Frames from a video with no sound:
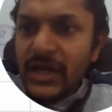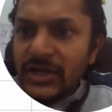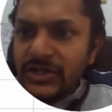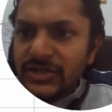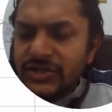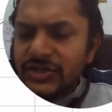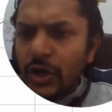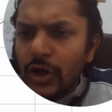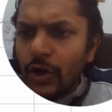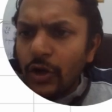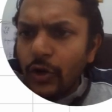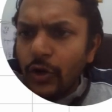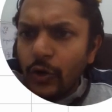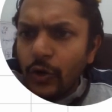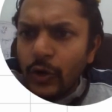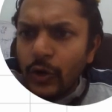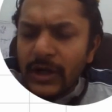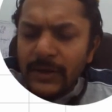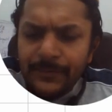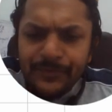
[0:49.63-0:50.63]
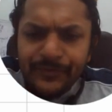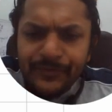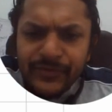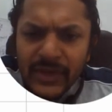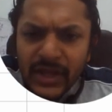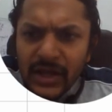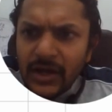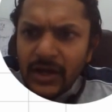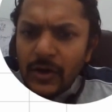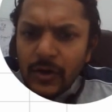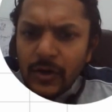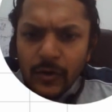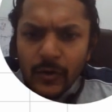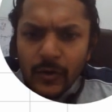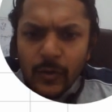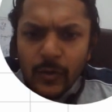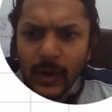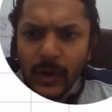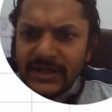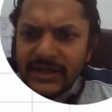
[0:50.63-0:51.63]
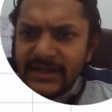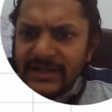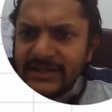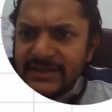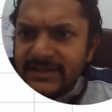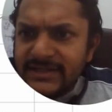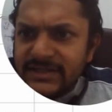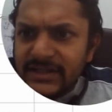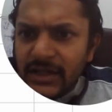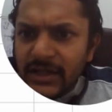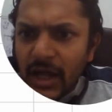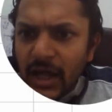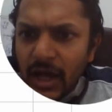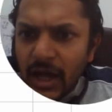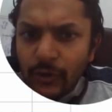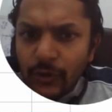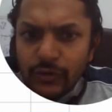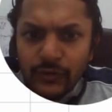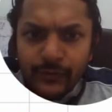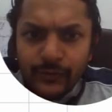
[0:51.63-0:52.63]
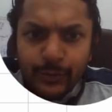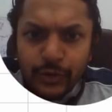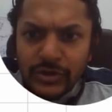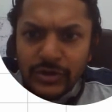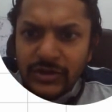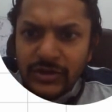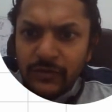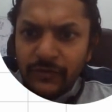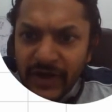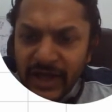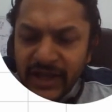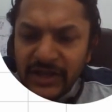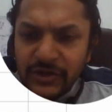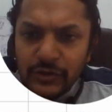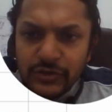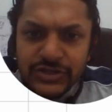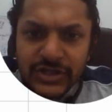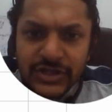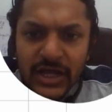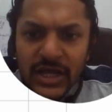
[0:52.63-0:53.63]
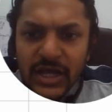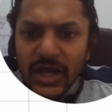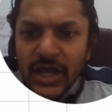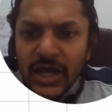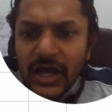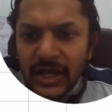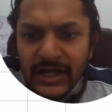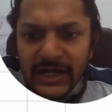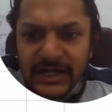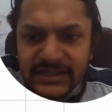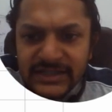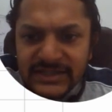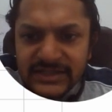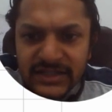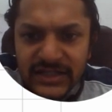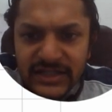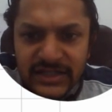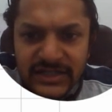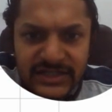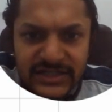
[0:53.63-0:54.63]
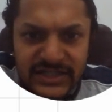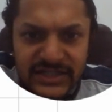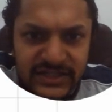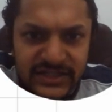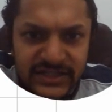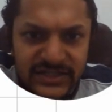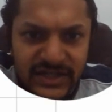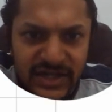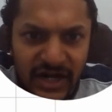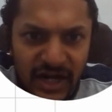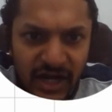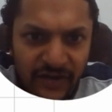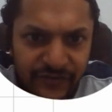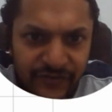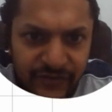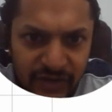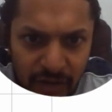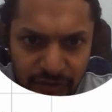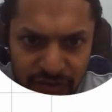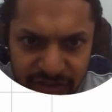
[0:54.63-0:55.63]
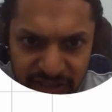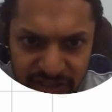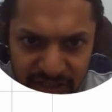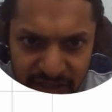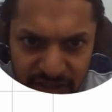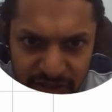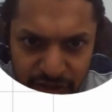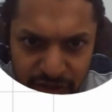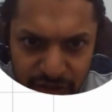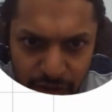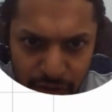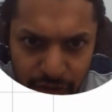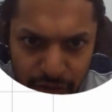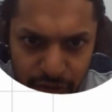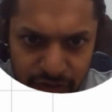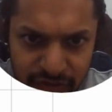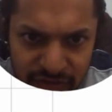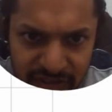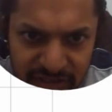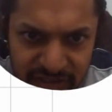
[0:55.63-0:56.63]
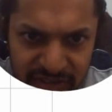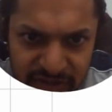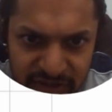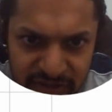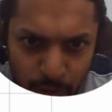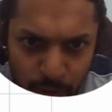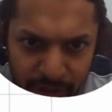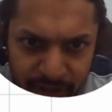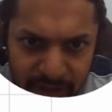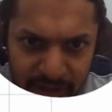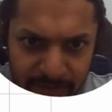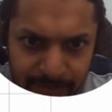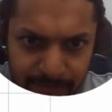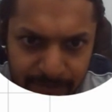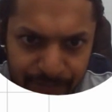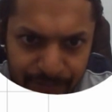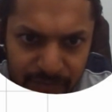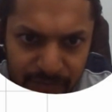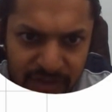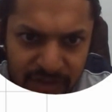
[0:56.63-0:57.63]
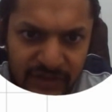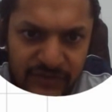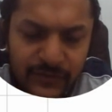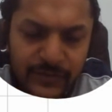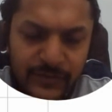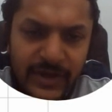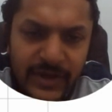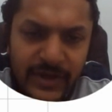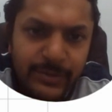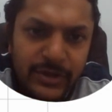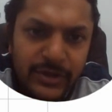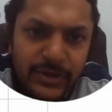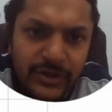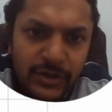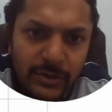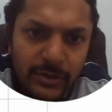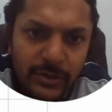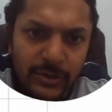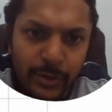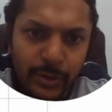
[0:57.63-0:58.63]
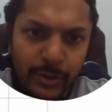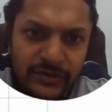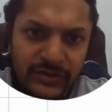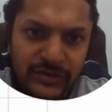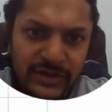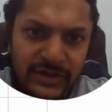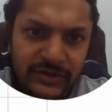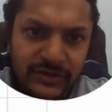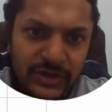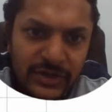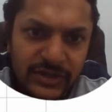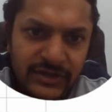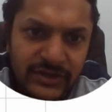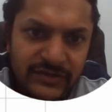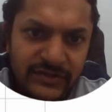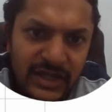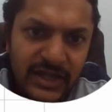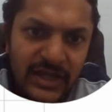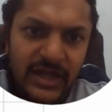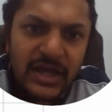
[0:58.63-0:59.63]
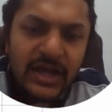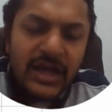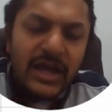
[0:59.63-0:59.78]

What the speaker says: So what is and how to put the values? Let us see this graph. Now see, do you see this point? This very particular point you can see,